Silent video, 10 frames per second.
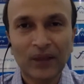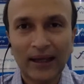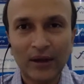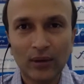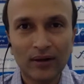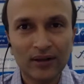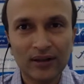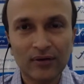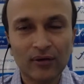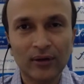Anyone
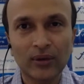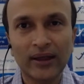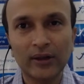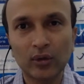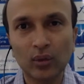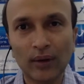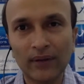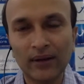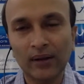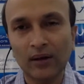registering today, 2
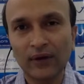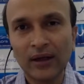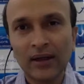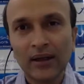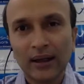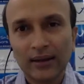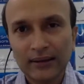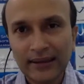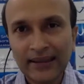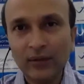hours of
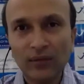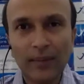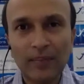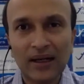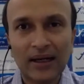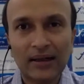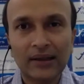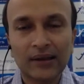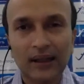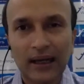3 webinar
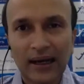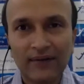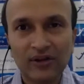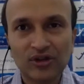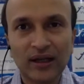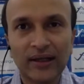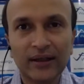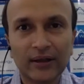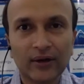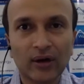links, I will share it
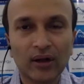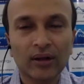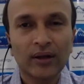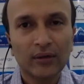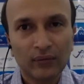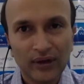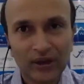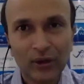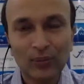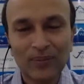across
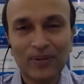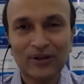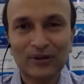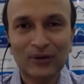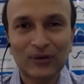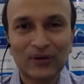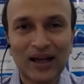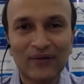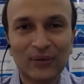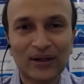with you people. So you'll
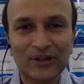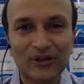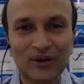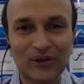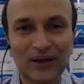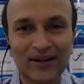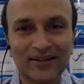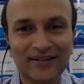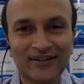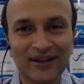have to ensure you are
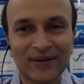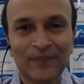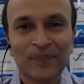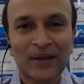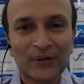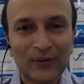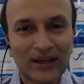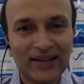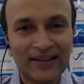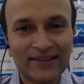registering
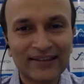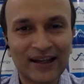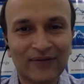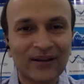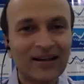today itself.